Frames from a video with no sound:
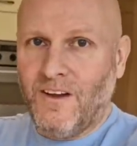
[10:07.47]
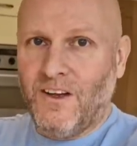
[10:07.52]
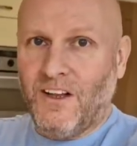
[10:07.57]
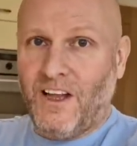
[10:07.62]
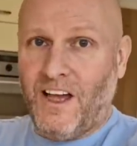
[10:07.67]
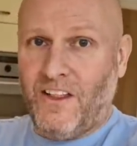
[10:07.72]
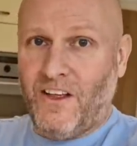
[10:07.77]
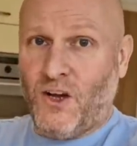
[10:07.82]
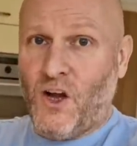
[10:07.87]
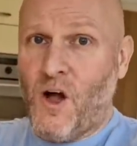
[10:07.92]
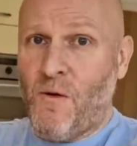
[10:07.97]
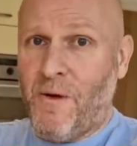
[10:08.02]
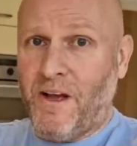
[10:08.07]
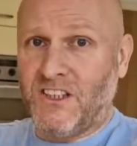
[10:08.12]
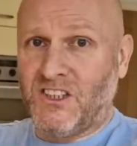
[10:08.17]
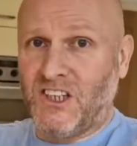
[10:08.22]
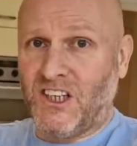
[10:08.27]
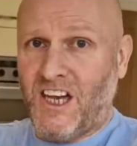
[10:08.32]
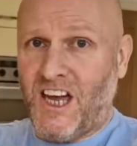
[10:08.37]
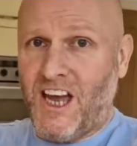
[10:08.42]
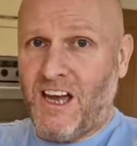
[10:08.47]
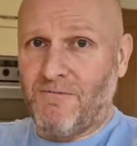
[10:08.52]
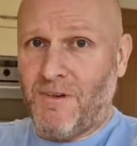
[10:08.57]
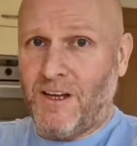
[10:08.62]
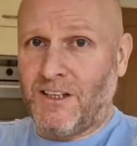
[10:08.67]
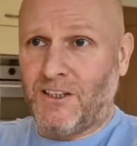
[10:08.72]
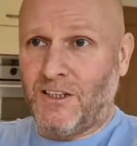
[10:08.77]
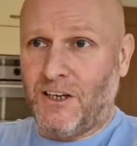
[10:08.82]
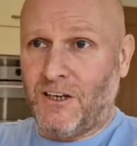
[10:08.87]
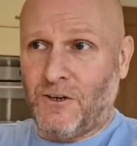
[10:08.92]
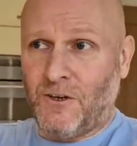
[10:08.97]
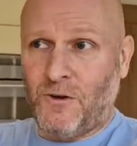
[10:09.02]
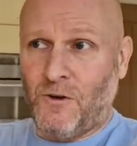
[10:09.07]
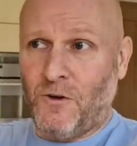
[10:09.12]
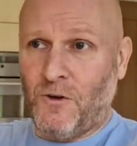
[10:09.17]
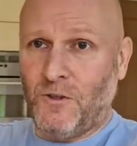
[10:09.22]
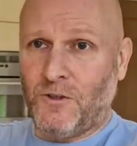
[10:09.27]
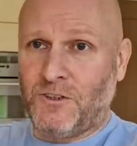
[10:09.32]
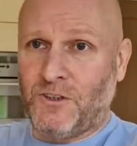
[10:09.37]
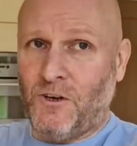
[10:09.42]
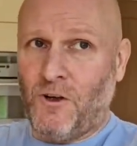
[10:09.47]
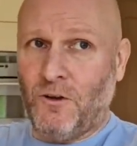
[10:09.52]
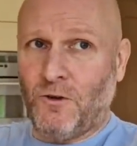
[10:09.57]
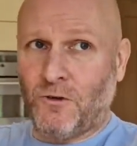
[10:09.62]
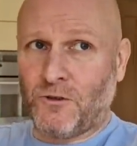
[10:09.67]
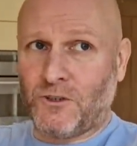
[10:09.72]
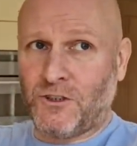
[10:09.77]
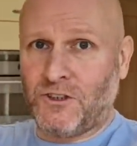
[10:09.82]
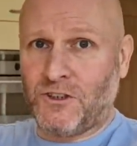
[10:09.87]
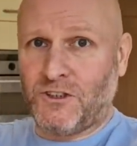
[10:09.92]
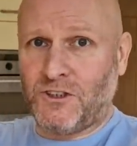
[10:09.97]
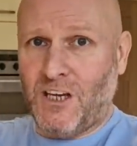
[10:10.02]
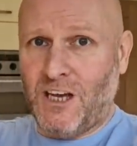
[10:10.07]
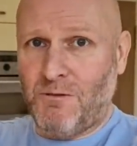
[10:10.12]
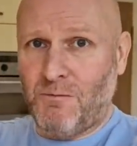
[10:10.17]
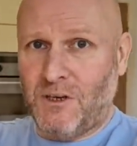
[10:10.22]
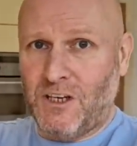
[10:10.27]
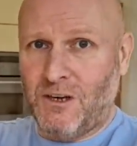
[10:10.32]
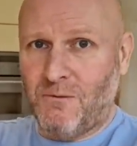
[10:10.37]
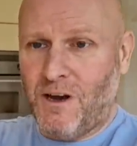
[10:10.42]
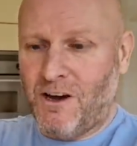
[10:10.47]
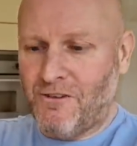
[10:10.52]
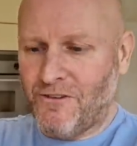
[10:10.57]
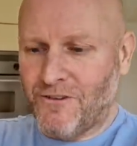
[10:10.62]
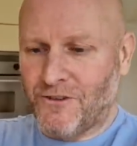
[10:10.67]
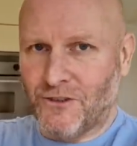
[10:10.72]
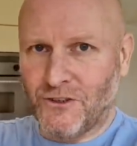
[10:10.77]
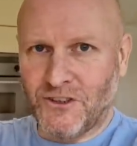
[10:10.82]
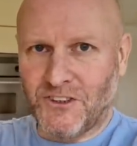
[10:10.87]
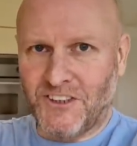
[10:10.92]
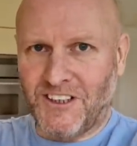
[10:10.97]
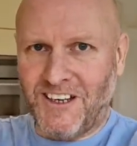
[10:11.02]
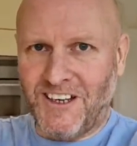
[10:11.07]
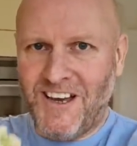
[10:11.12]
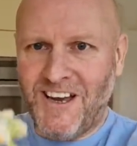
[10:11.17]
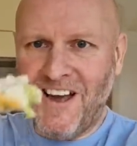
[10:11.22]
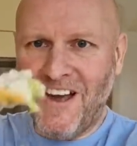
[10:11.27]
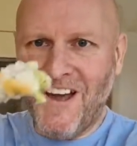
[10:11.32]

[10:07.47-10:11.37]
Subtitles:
Like the comments I get, it goes, it all looks the same in your mouth, doesn't it?